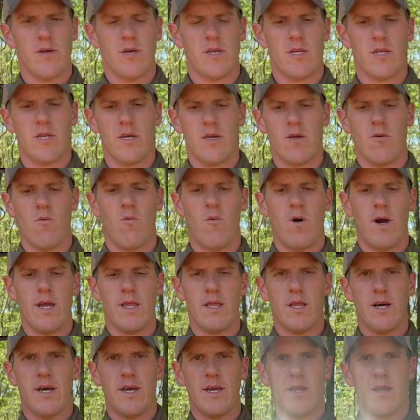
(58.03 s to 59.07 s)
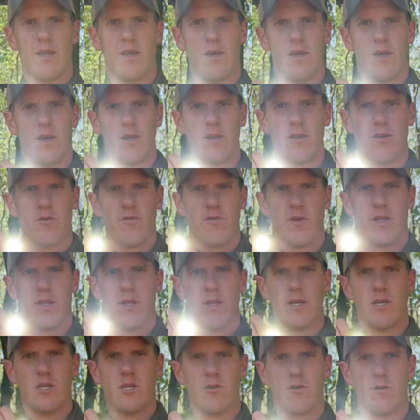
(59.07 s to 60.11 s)
It's a white light and green
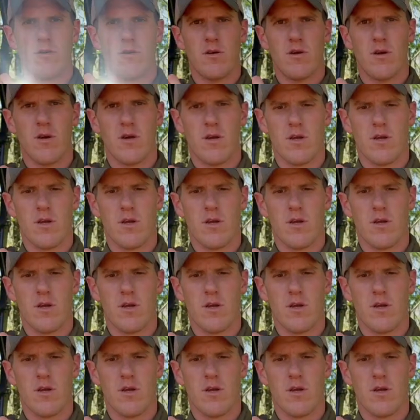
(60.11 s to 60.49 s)
laser